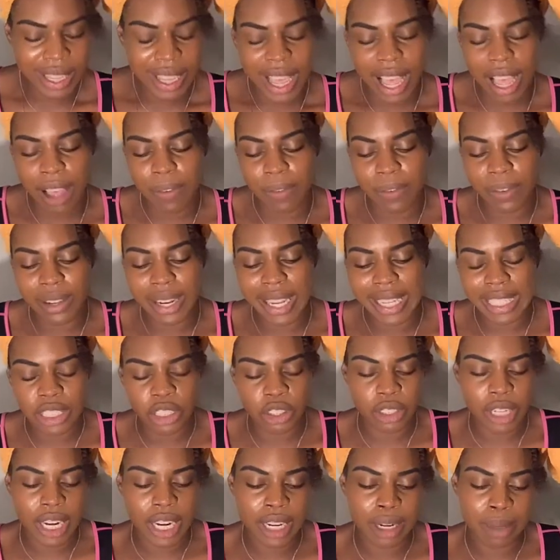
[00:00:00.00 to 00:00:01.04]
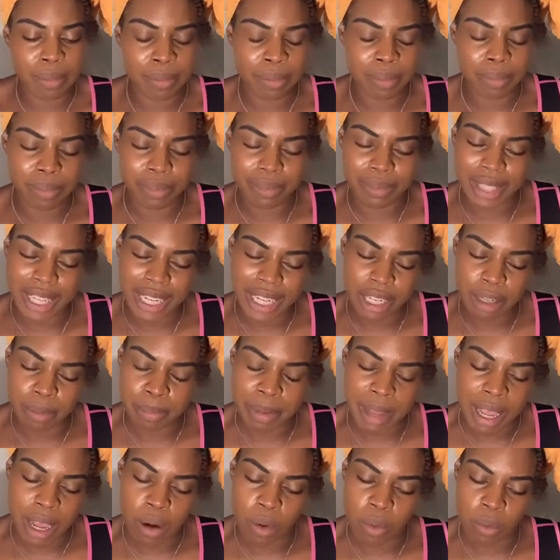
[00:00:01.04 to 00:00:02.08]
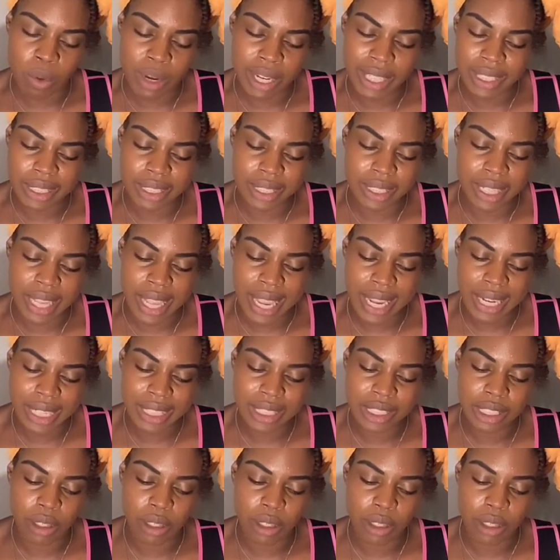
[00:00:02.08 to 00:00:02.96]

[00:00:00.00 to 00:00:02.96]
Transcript: I feel like you're trying to think about what's next.